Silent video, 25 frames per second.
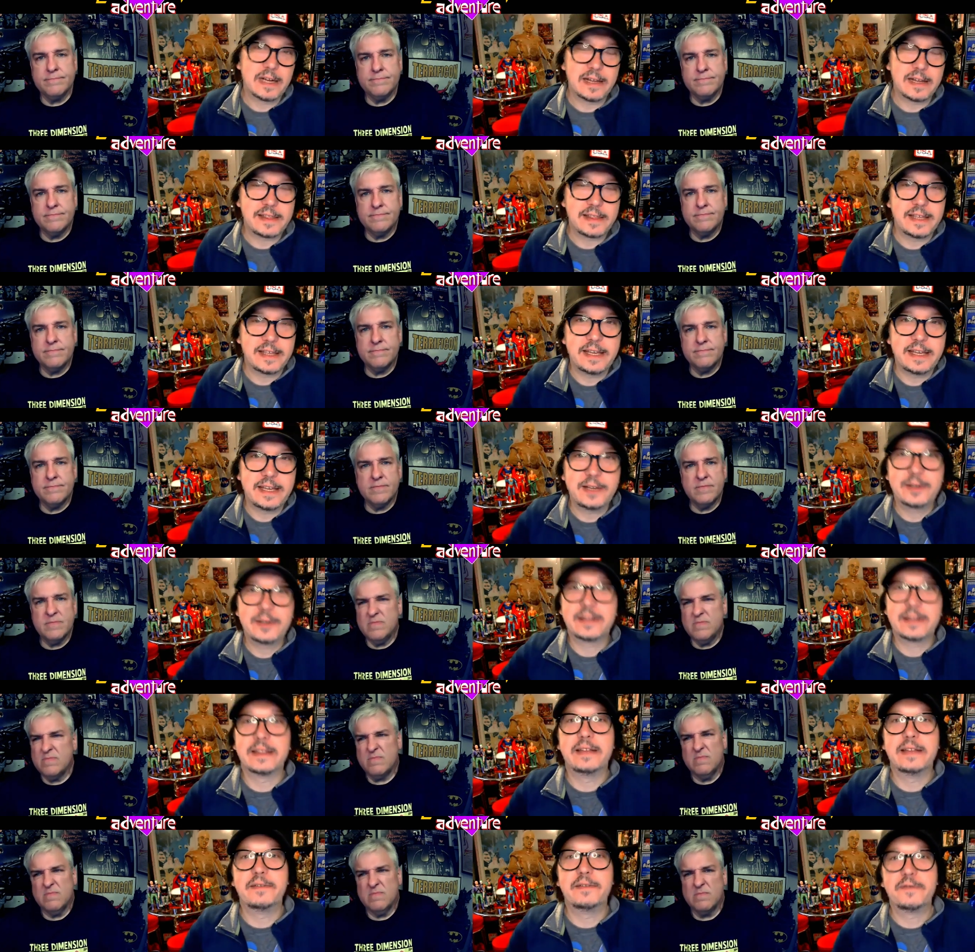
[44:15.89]
Speaker 1: I think he
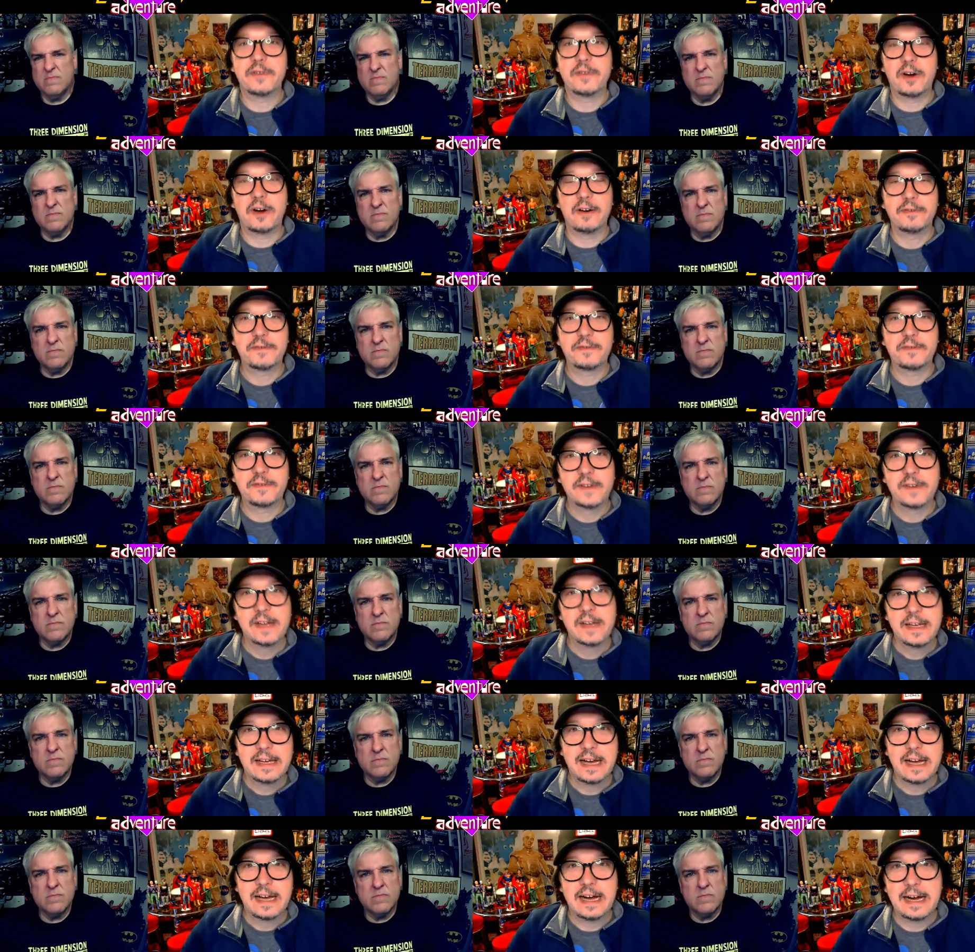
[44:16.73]
could live off
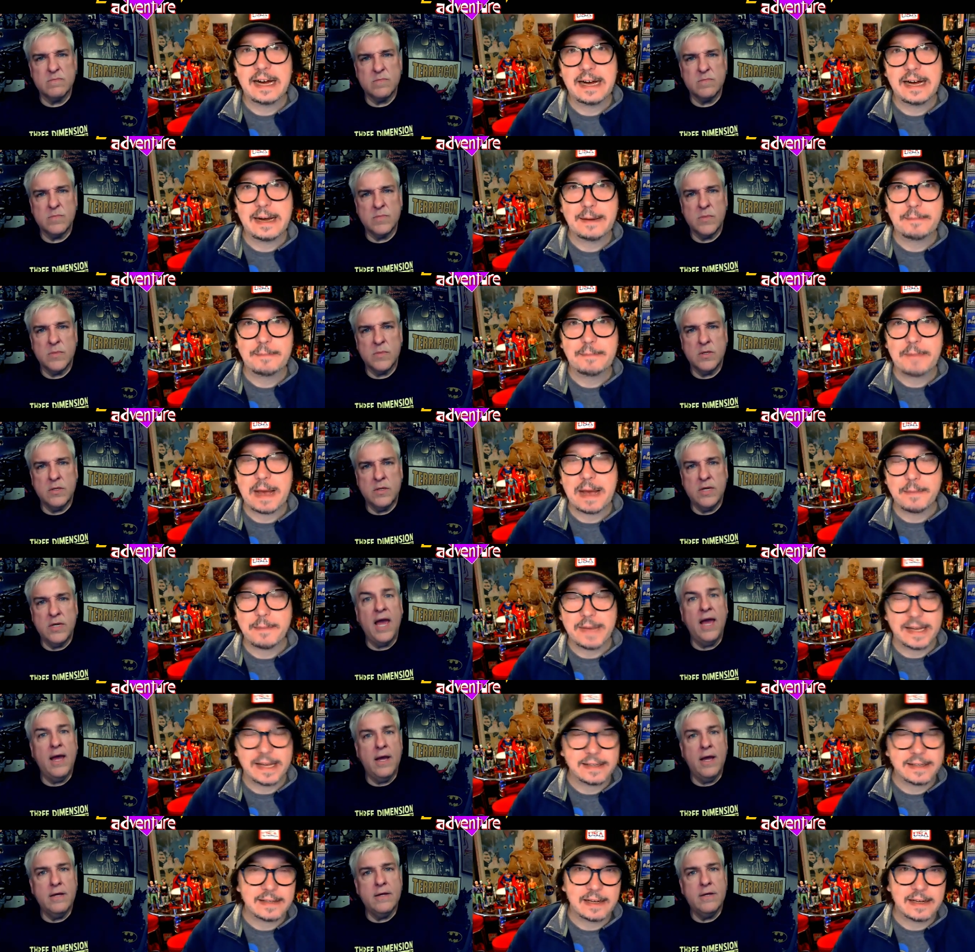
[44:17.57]
uh,
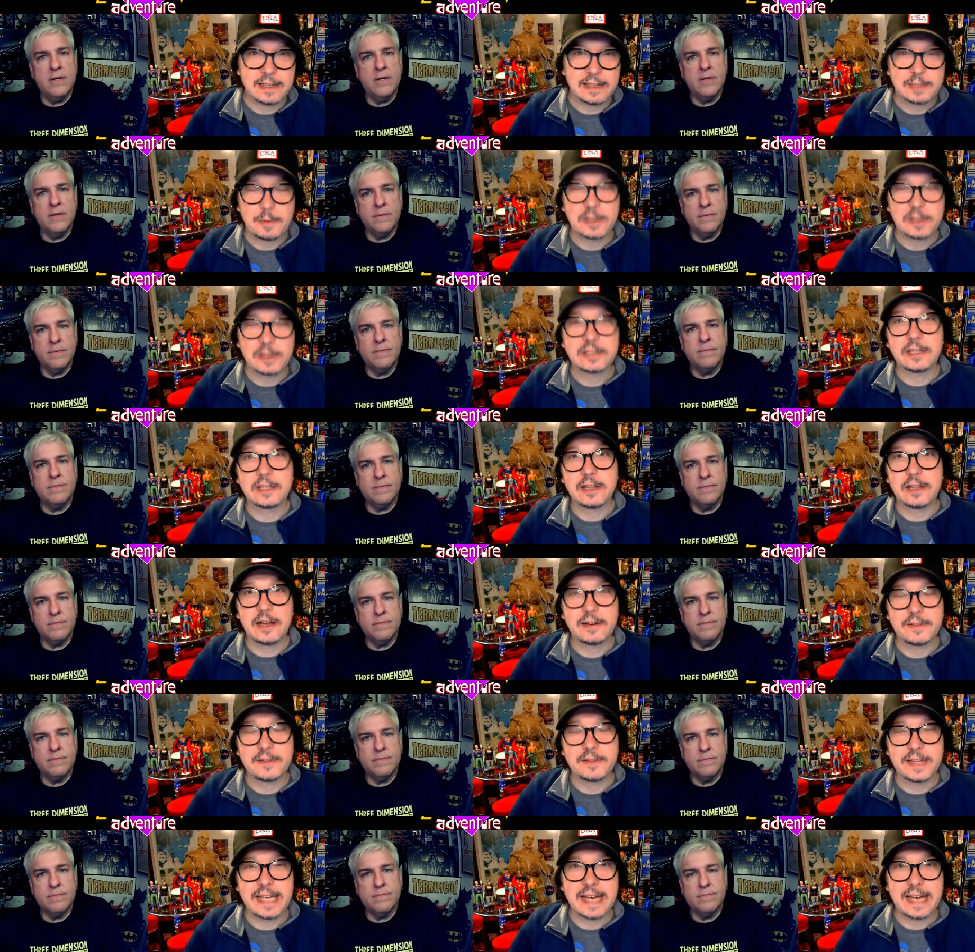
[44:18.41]
Batman. Yeah. I suppose a
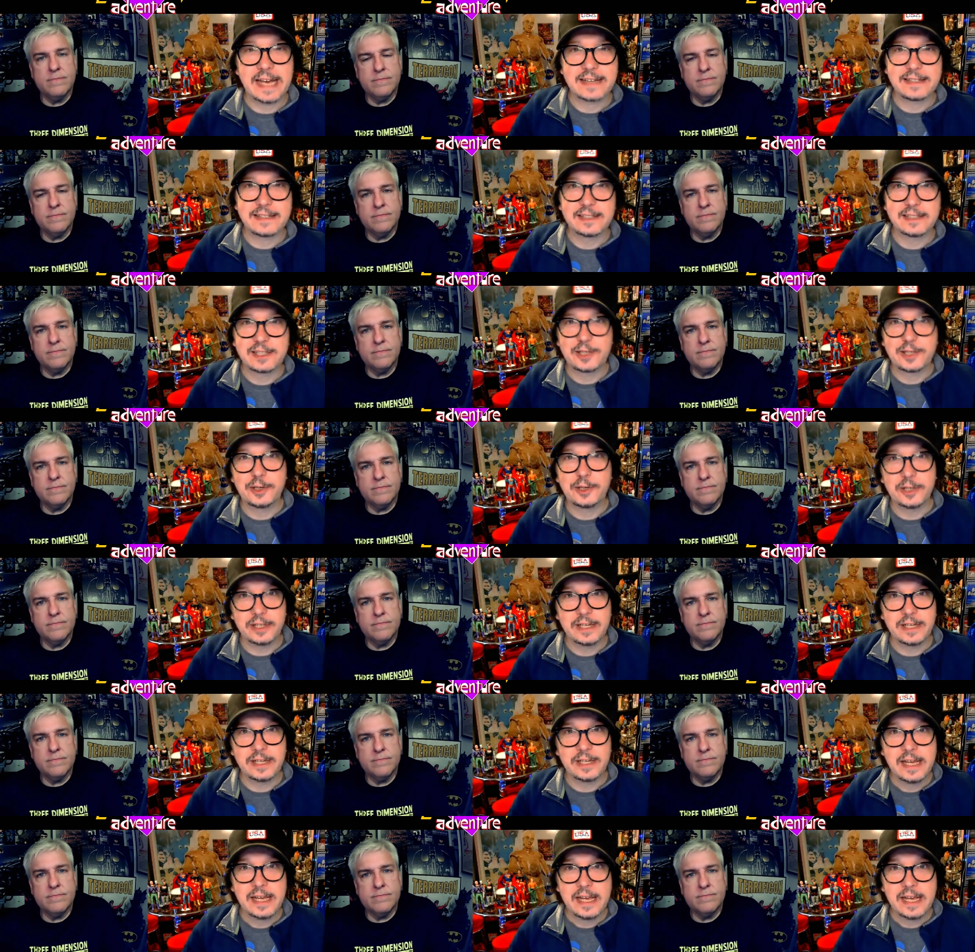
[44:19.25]
lot of the actors
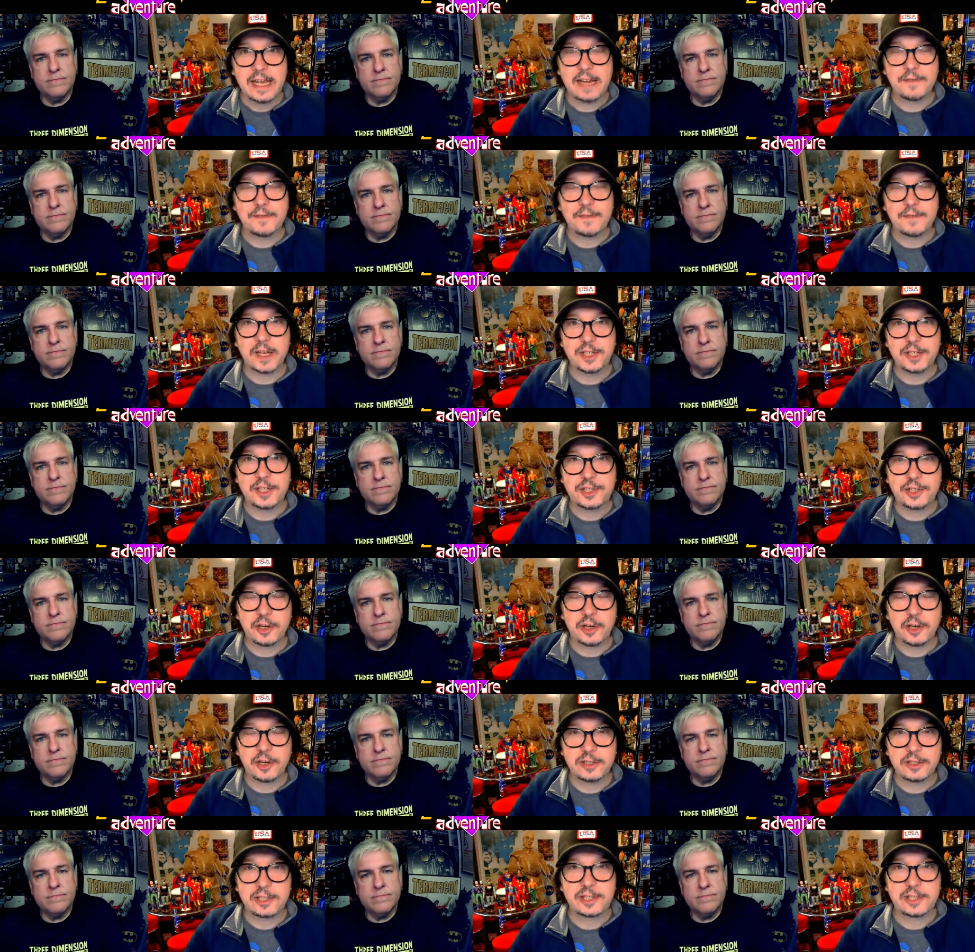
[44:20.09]
could if they
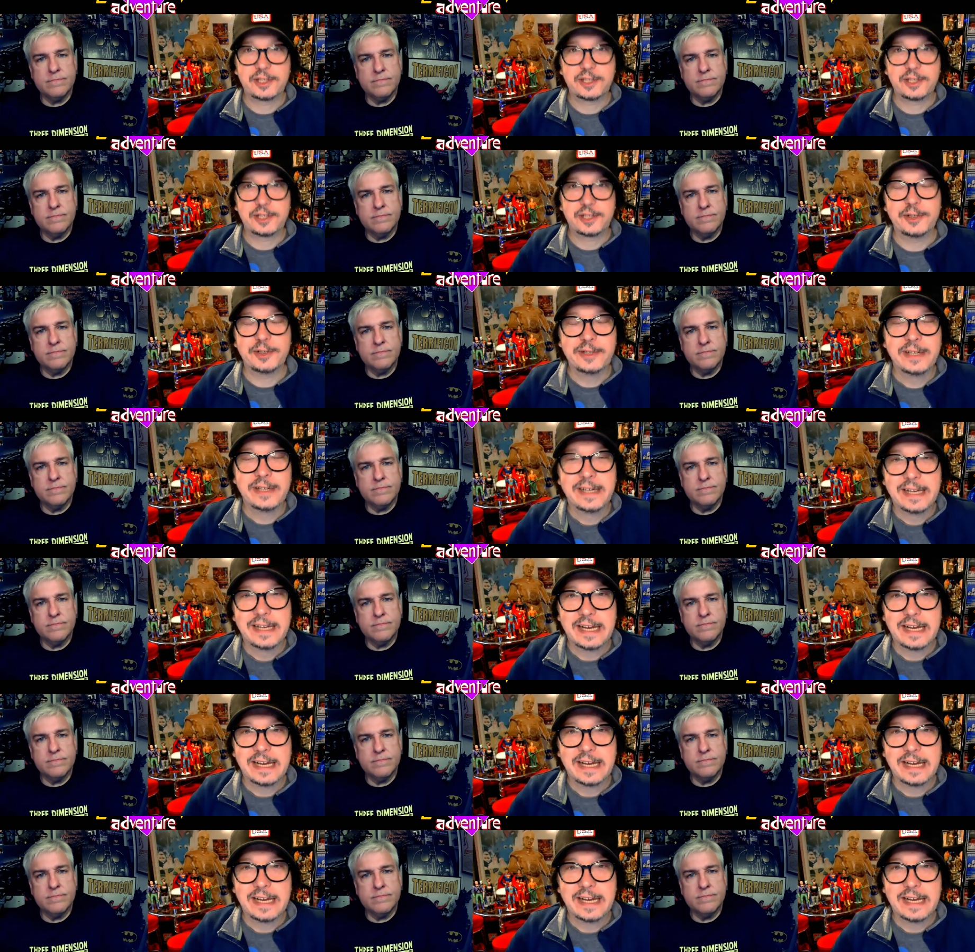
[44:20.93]
chose to.